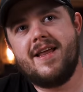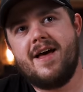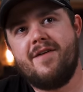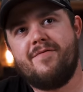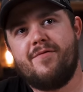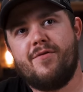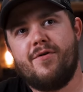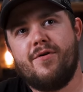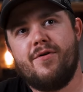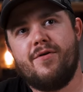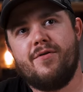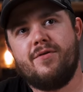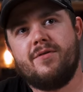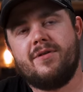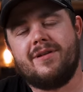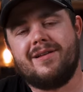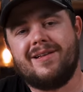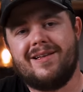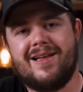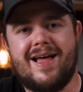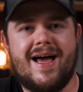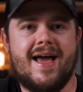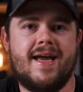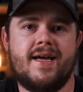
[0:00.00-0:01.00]
never
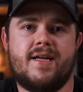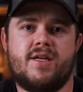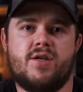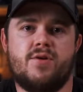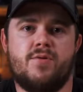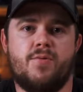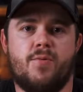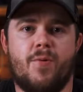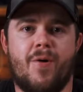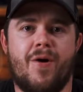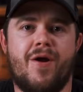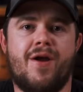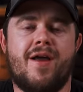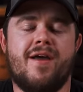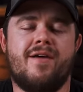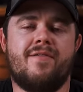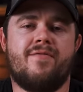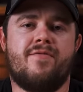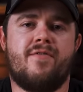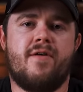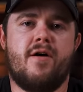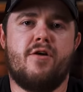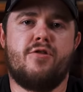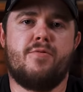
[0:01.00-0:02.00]
liked
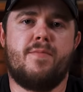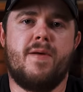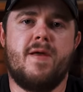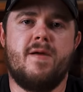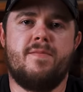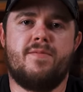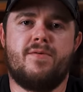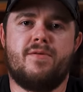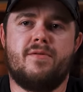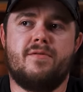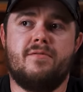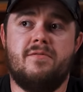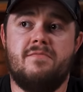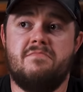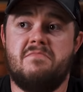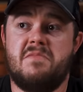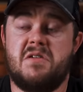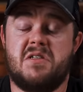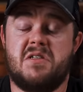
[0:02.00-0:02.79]
working for other people.